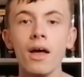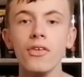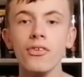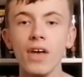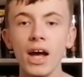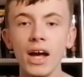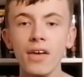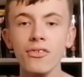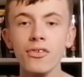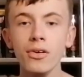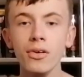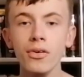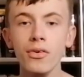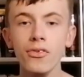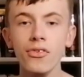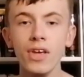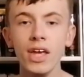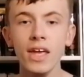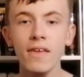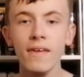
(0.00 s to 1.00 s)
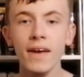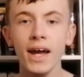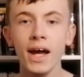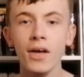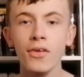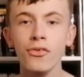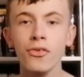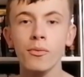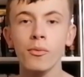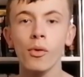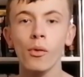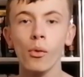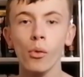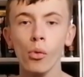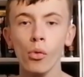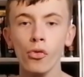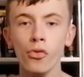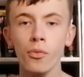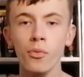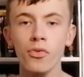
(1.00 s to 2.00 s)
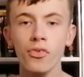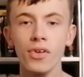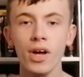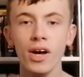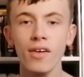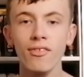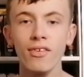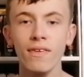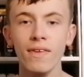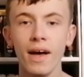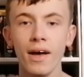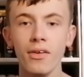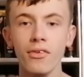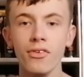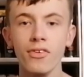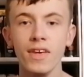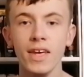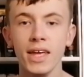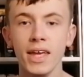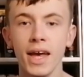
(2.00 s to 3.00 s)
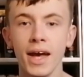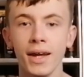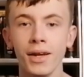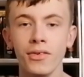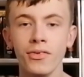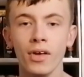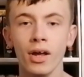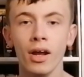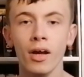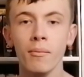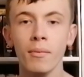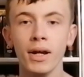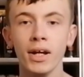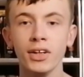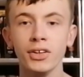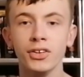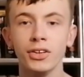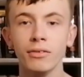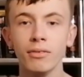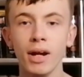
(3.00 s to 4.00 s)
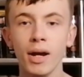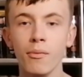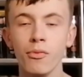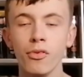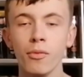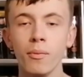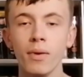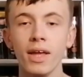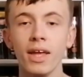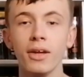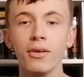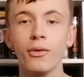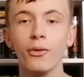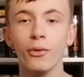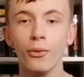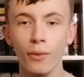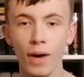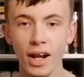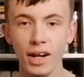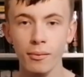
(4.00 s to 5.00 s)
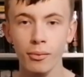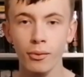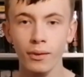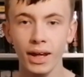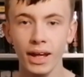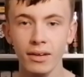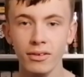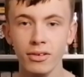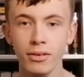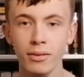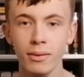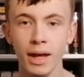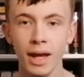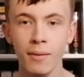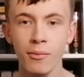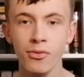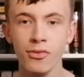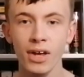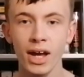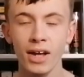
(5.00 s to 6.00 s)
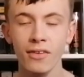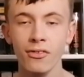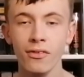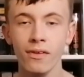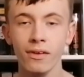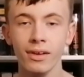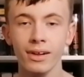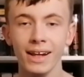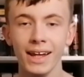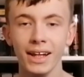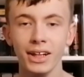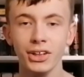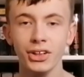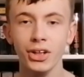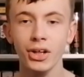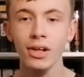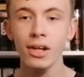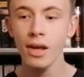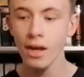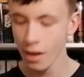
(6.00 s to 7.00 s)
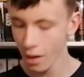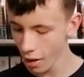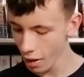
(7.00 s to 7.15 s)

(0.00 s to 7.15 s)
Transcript: So as you can see, they have some awesome stuff in that CEX and I managed to grab some incredible GameCube games to add to the collection.